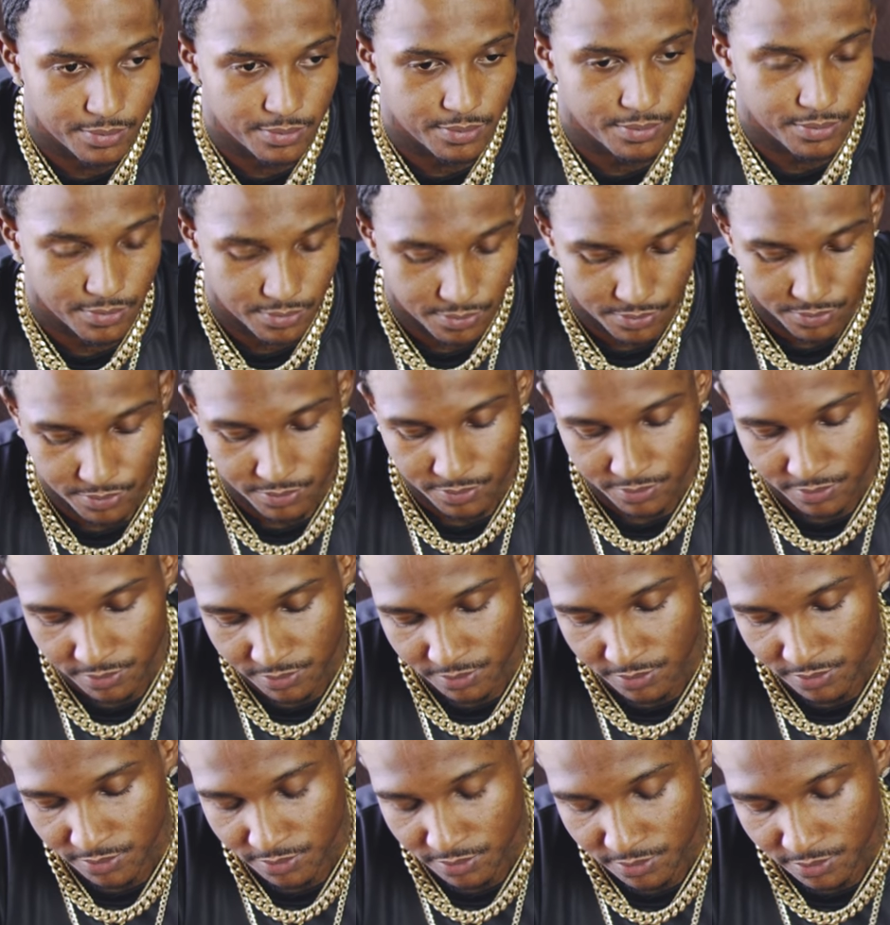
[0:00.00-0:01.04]

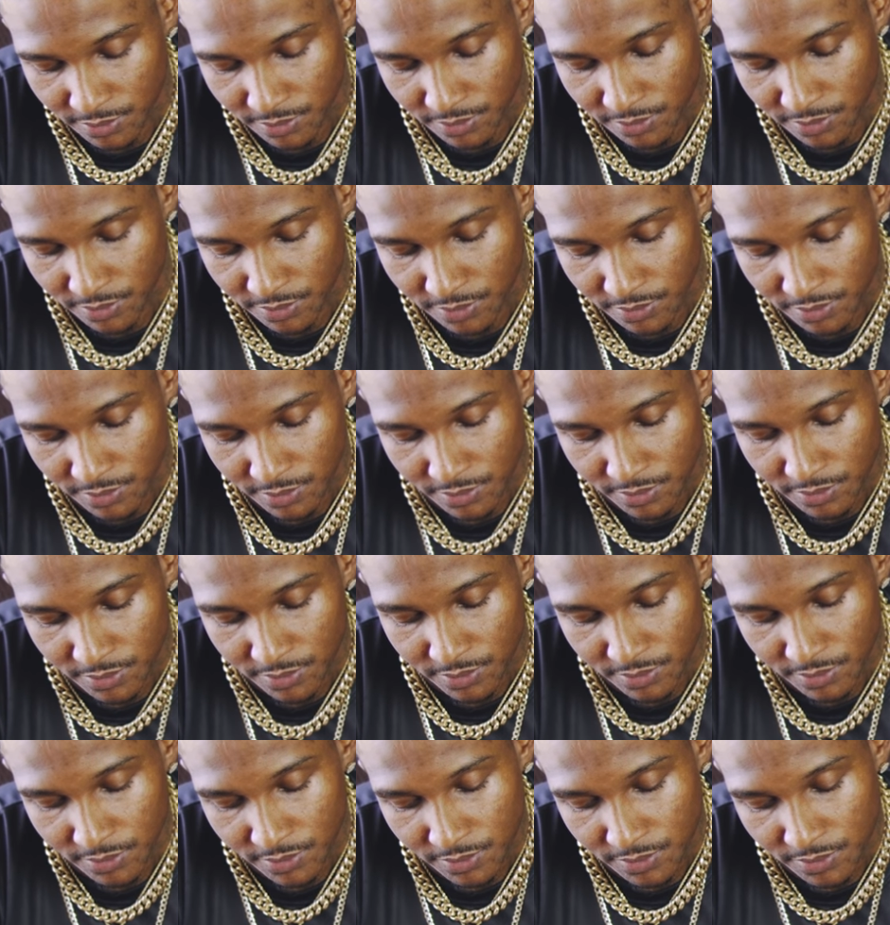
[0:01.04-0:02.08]

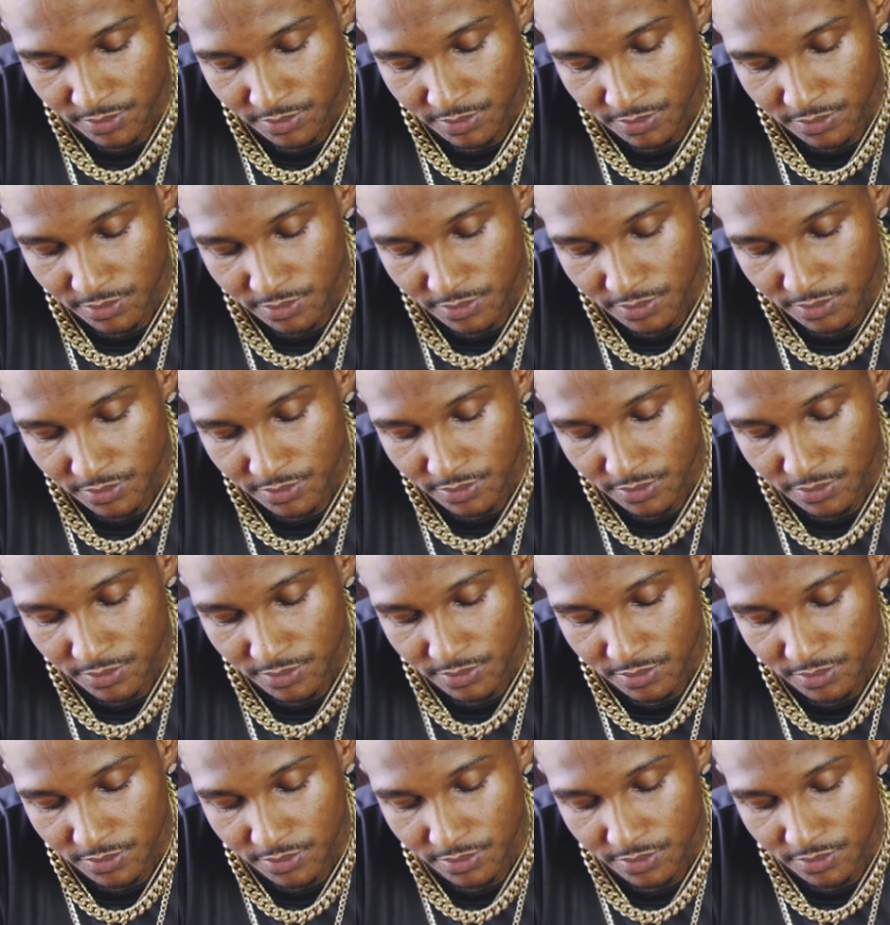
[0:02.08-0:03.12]

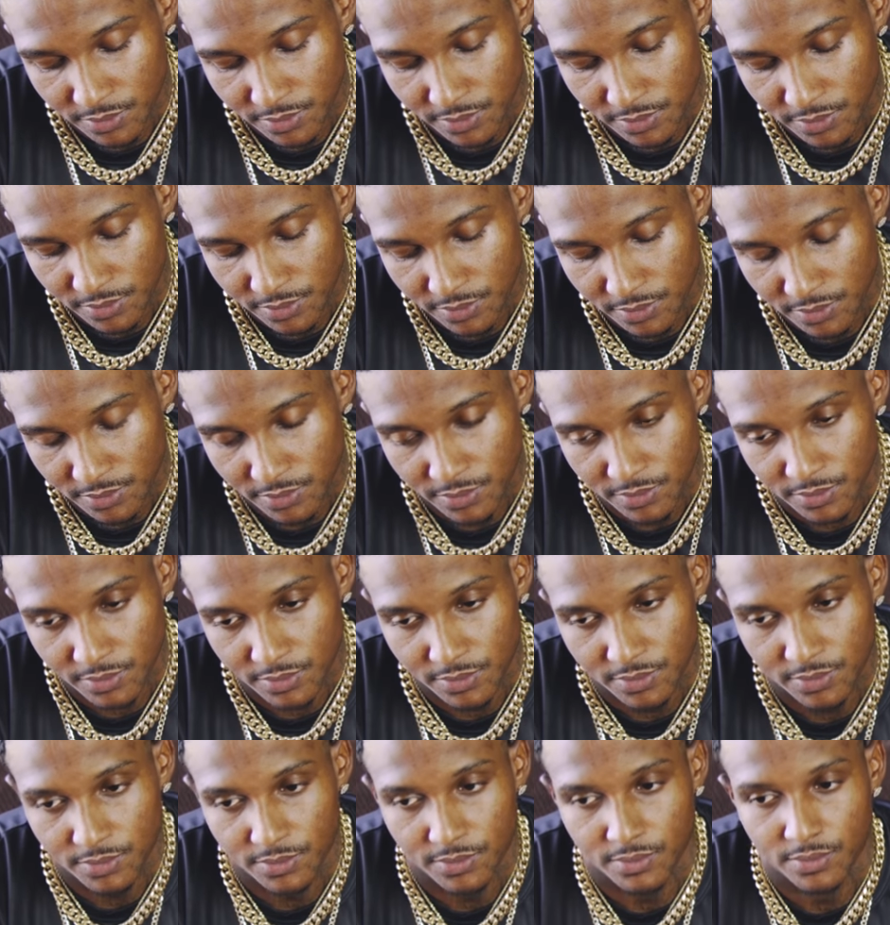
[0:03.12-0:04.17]

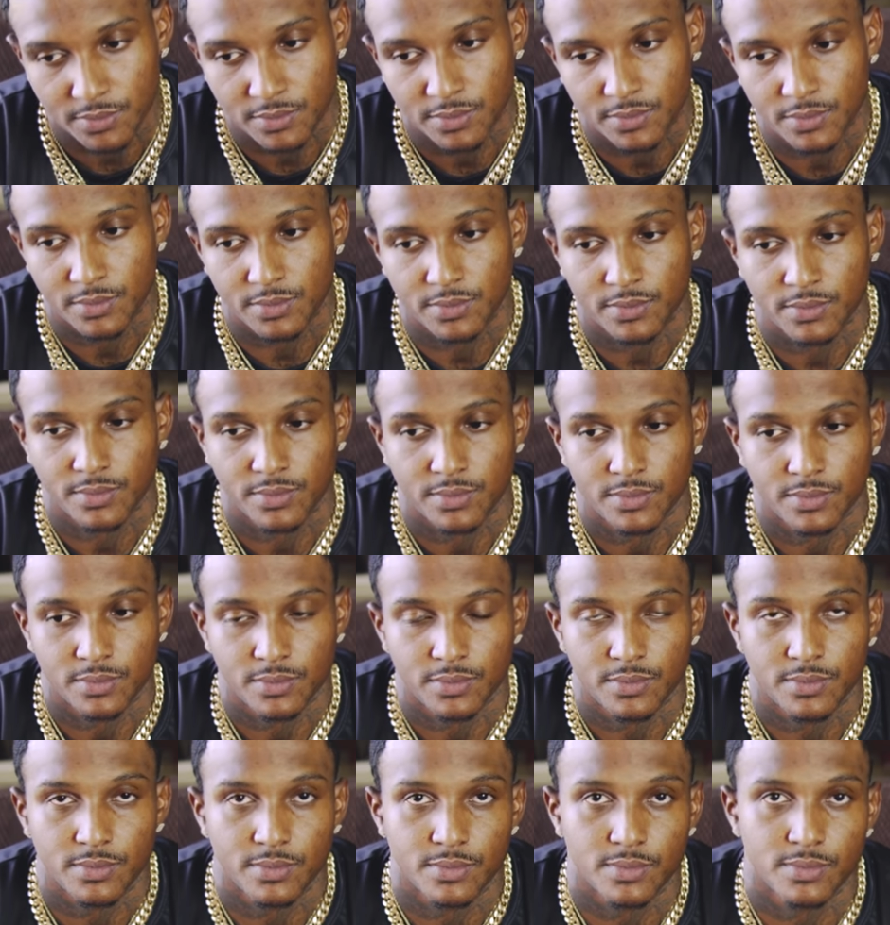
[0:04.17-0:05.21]

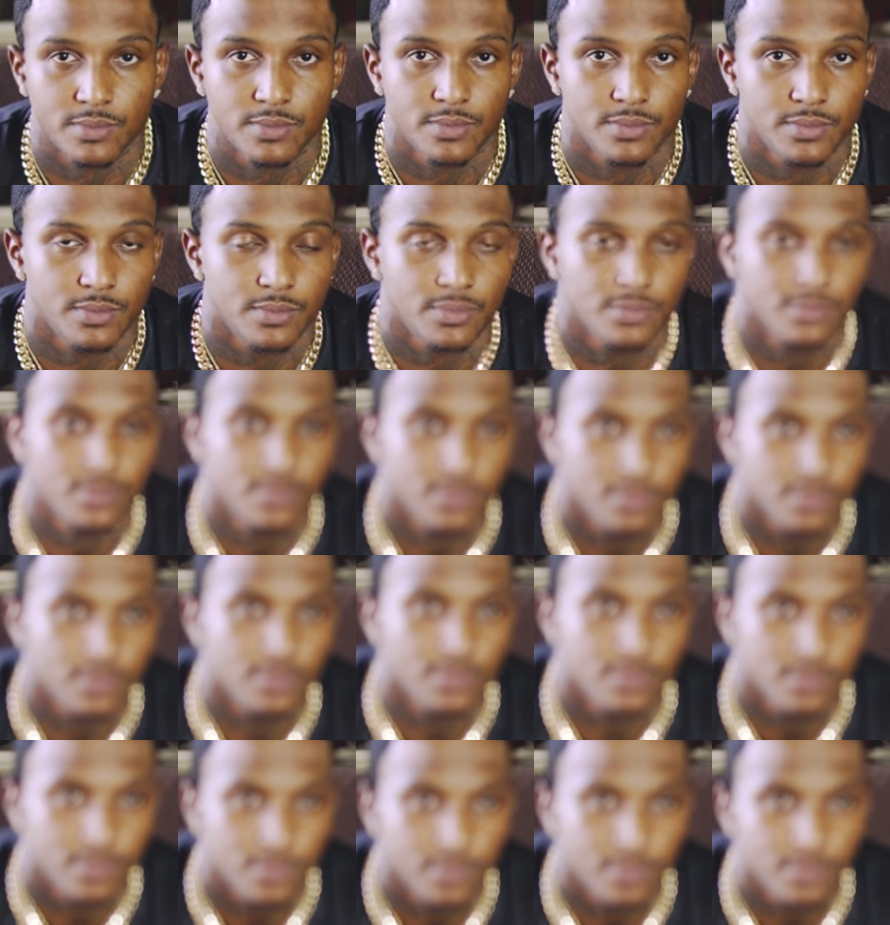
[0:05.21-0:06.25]

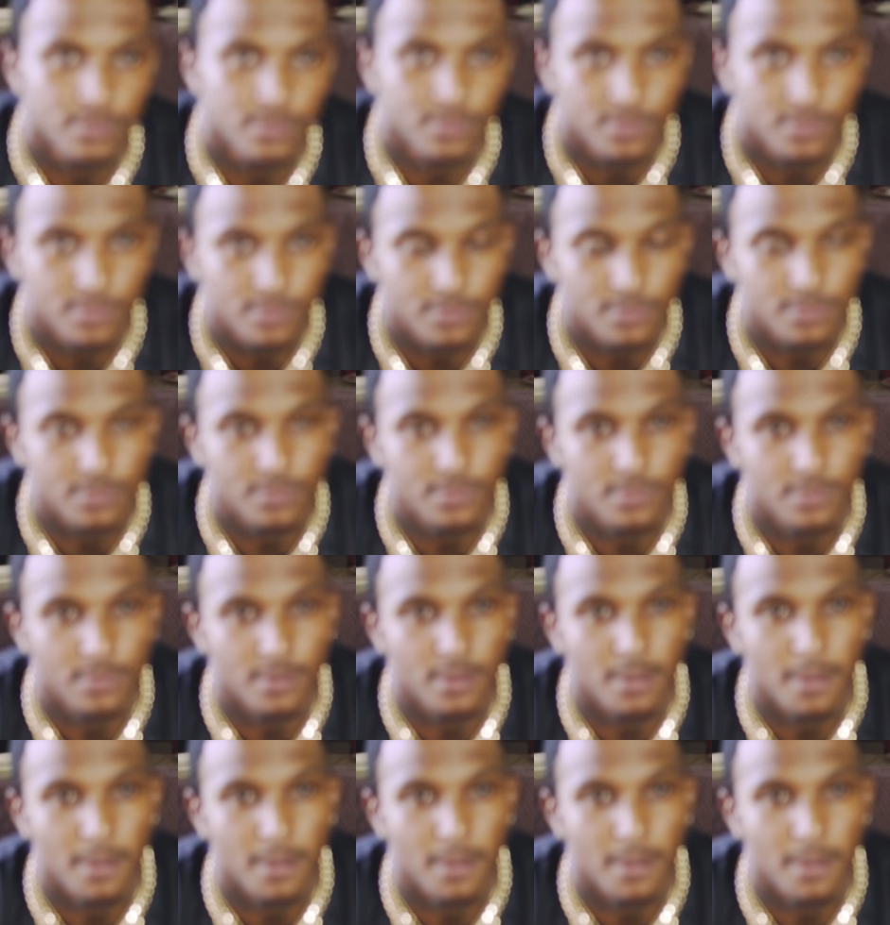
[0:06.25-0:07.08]
[no speech]